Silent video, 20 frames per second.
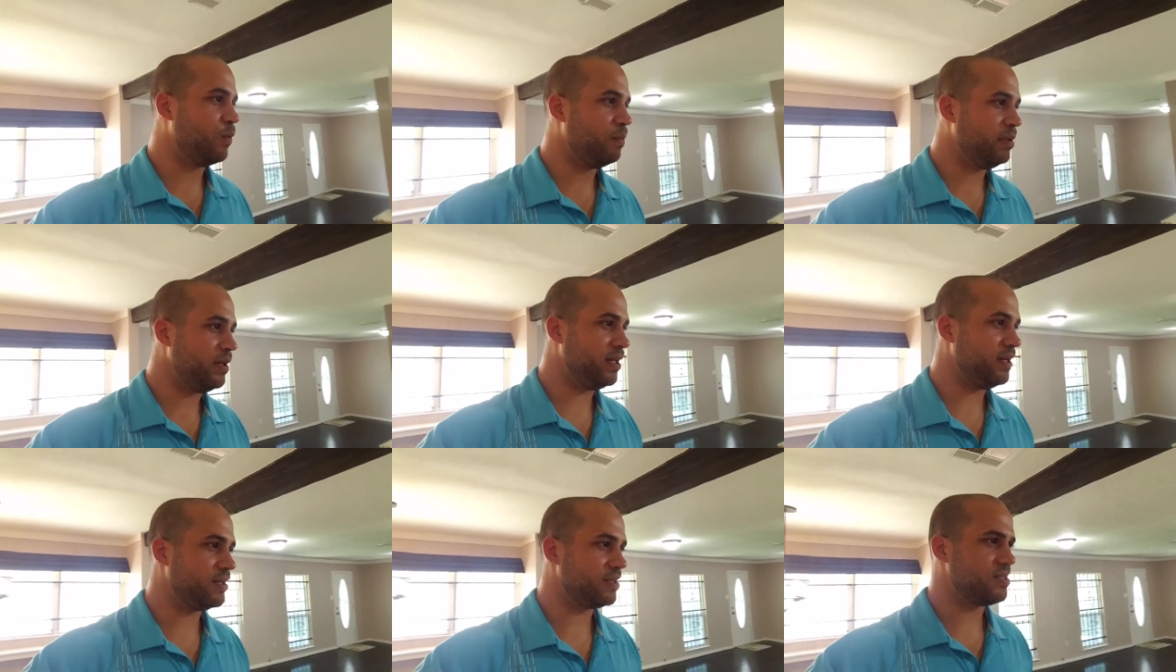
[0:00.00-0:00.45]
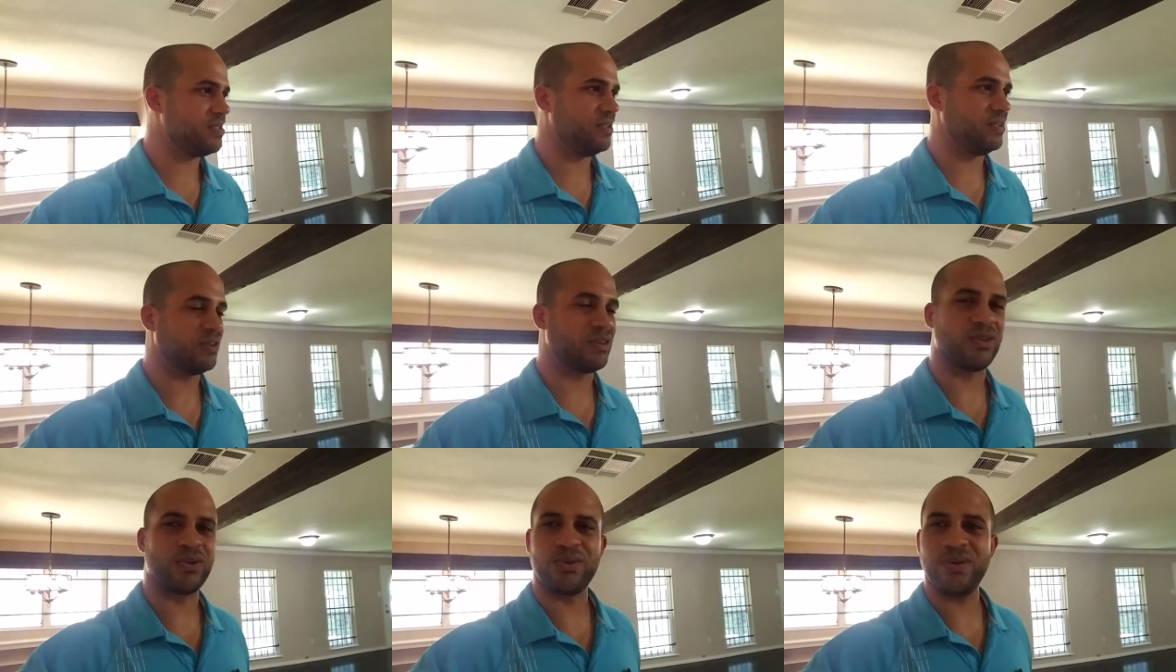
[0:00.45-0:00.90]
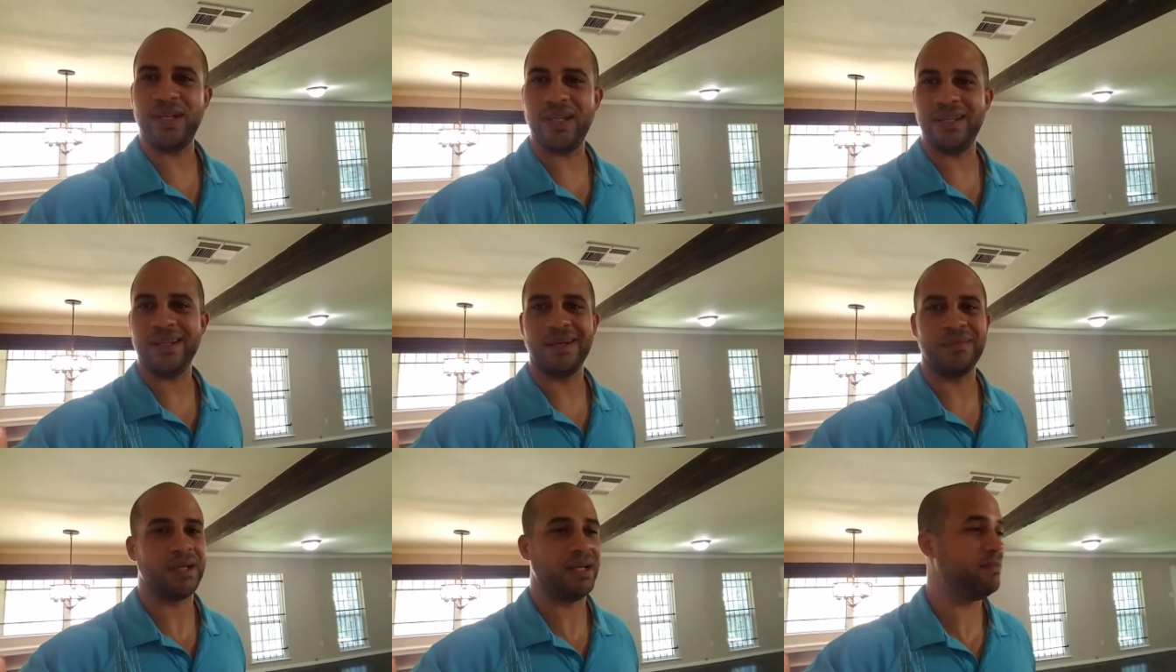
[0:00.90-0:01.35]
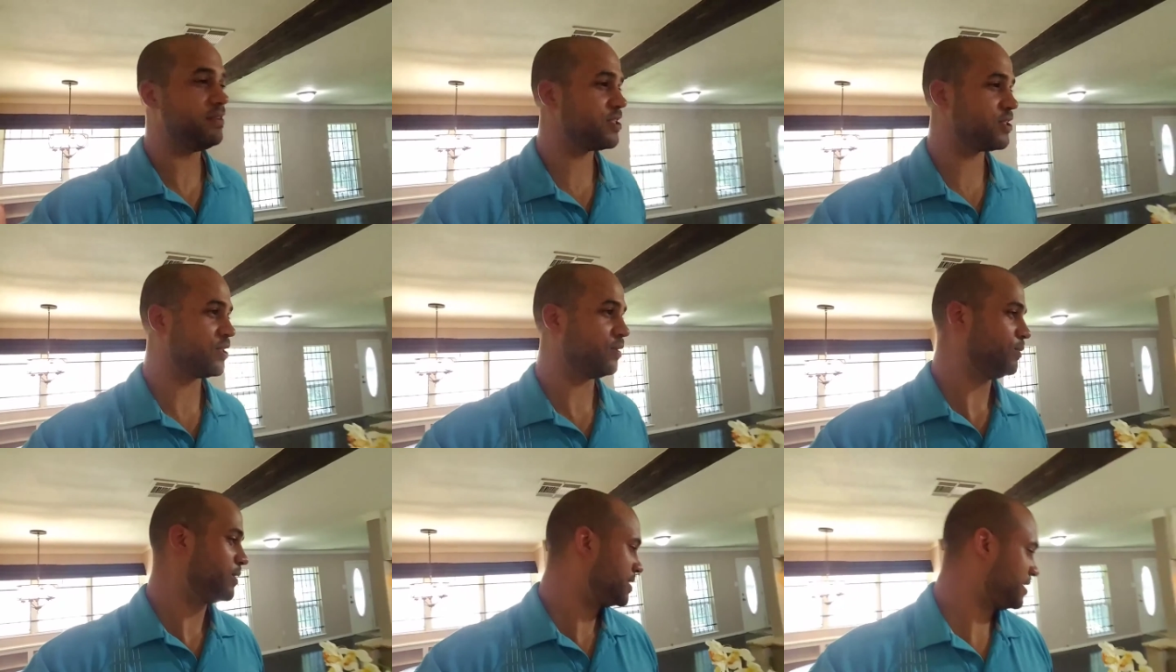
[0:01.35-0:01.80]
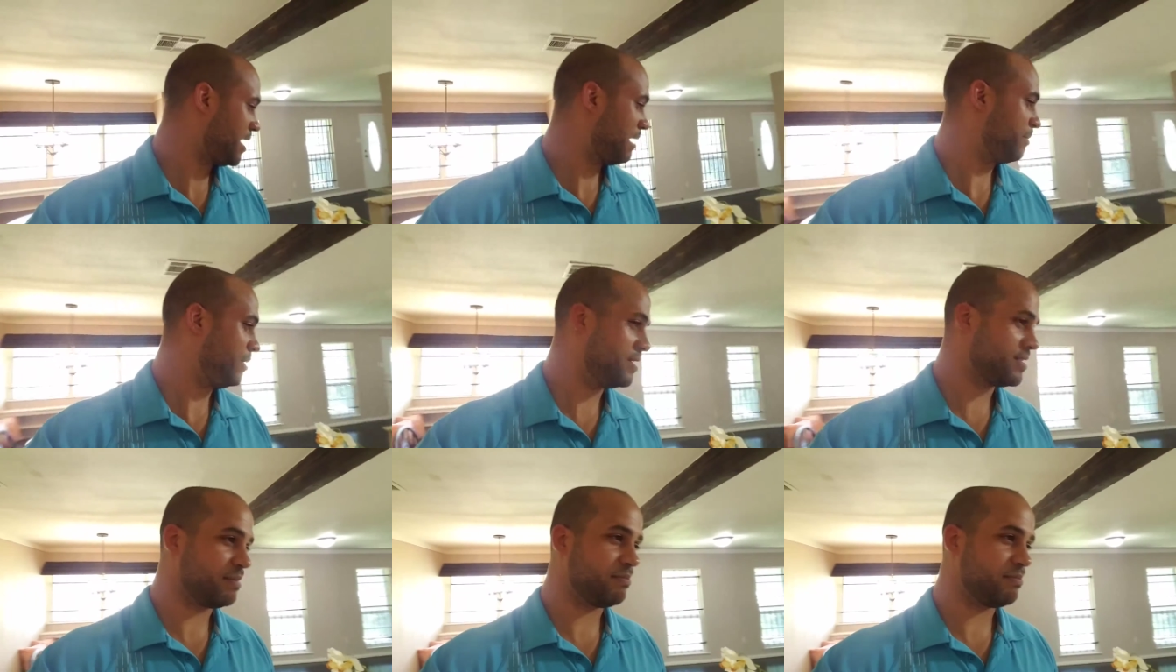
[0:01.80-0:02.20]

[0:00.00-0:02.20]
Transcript: Be here till three. I'm not even sure what time it is.